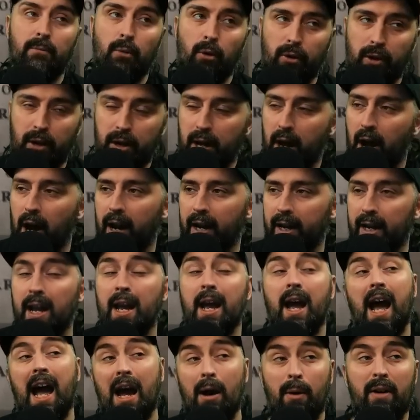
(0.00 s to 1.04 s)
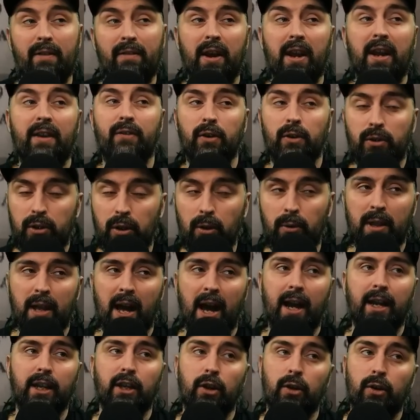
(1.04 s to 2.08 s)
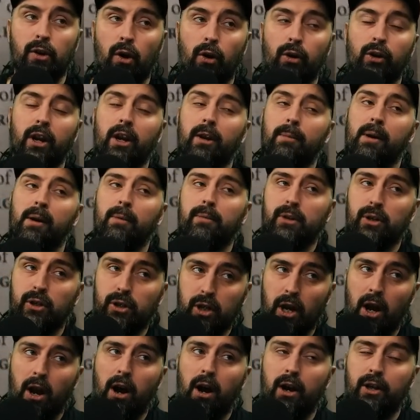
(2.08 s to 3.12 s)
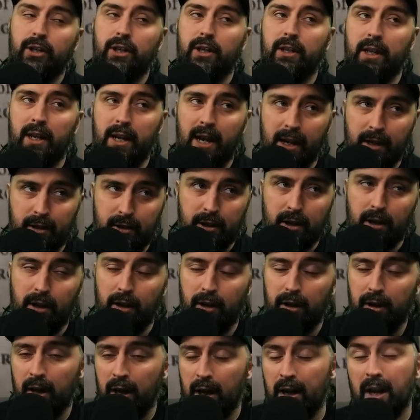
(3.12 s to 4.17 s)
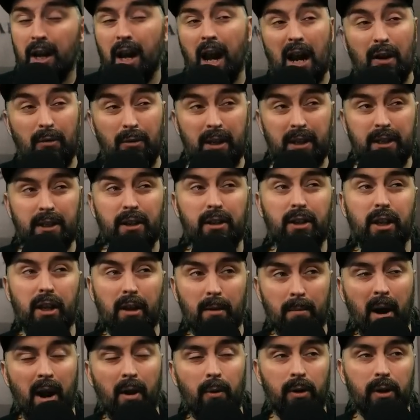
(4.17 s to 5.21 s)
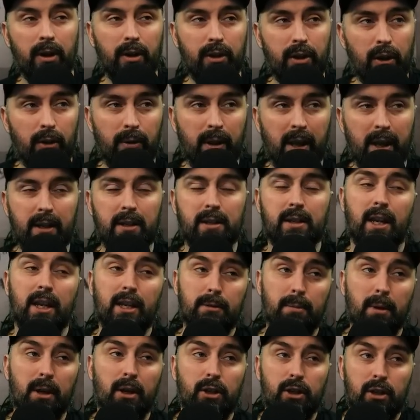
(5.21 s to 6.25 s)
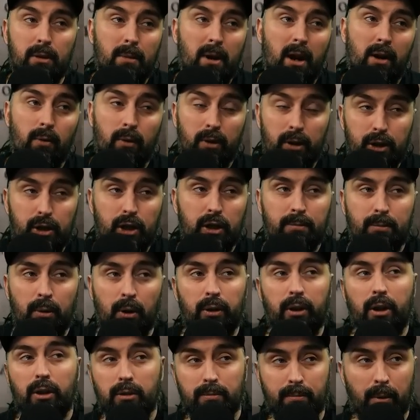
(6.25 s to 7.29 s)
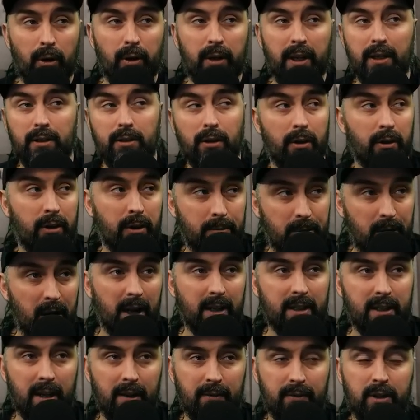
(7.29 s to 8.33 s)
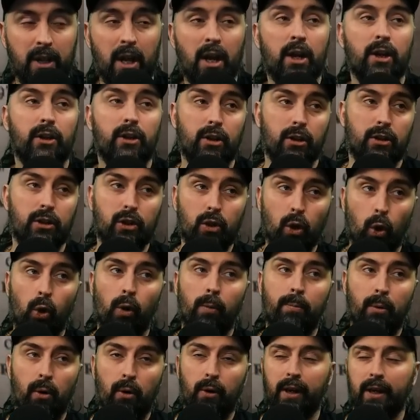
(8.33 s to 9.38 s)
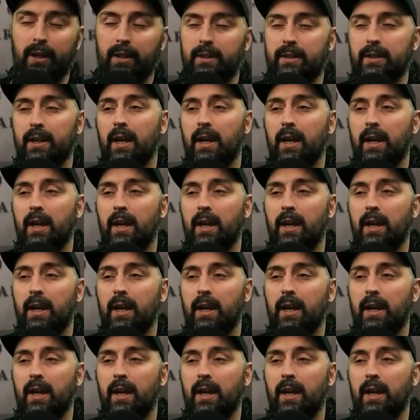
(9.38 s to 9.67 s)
than 9. However, if you do that, you're not going to be able to charge in the next turn. A reason that you might want to do this is because you might want to just put those bodies on objectives to score points.